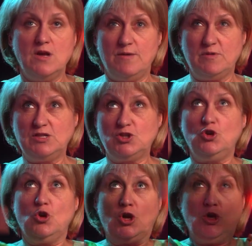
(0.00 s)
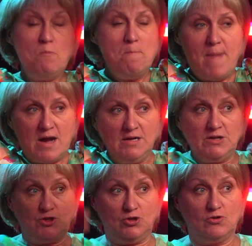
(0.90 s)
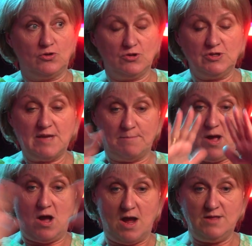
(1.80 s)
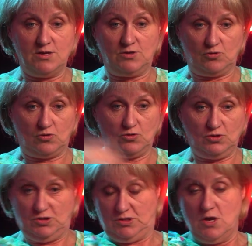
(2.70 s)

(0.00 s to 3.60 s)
There were these two humongous doors, and behind the doors